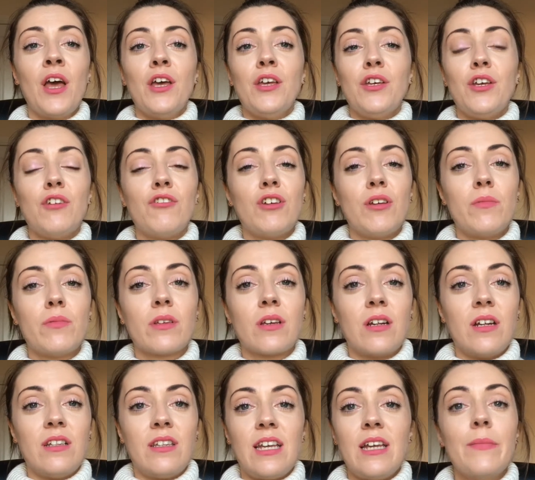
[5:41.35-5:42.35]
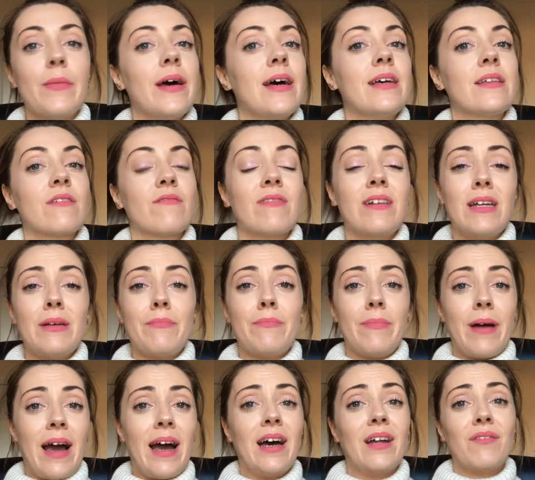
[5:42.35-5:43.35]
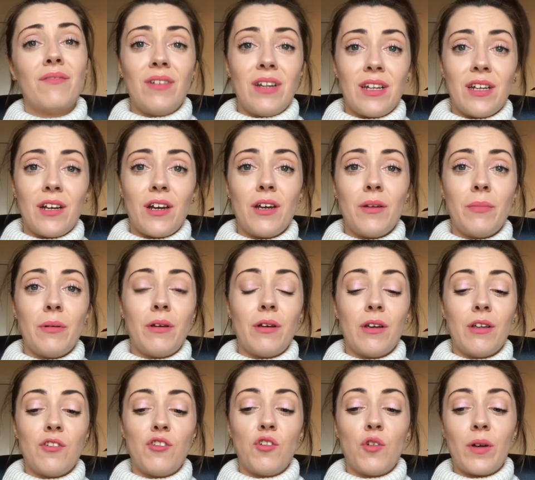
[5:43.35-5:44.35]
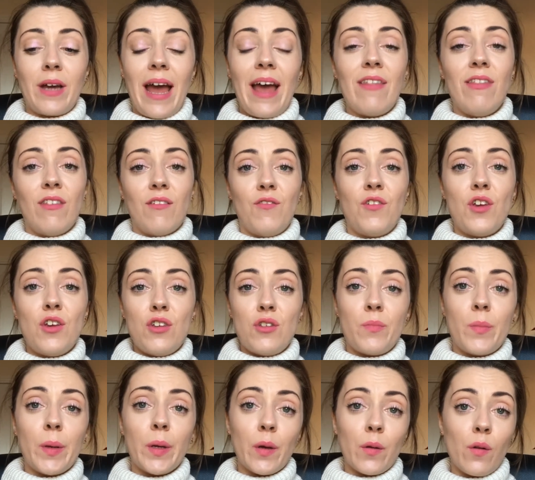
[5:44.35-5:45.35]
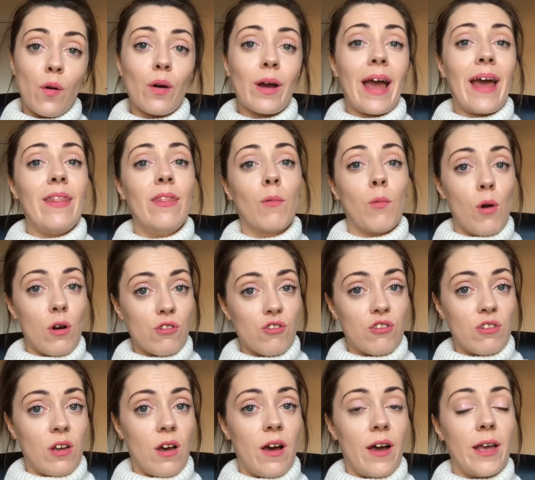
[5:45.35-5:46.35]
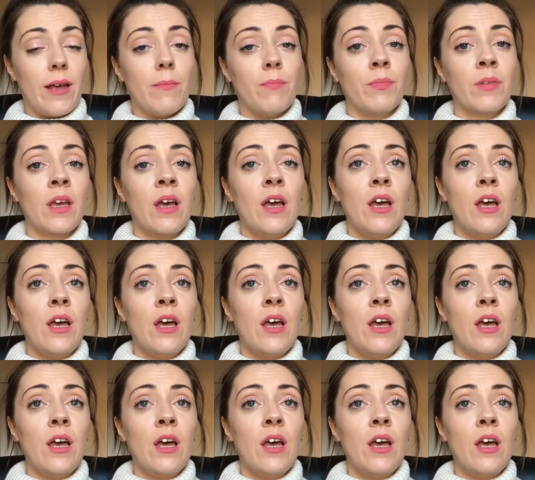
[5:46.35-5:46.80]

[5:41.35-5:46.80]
YouTube's gonna deem it as a really bad video because you're getting the views, but you're not getting the watch time.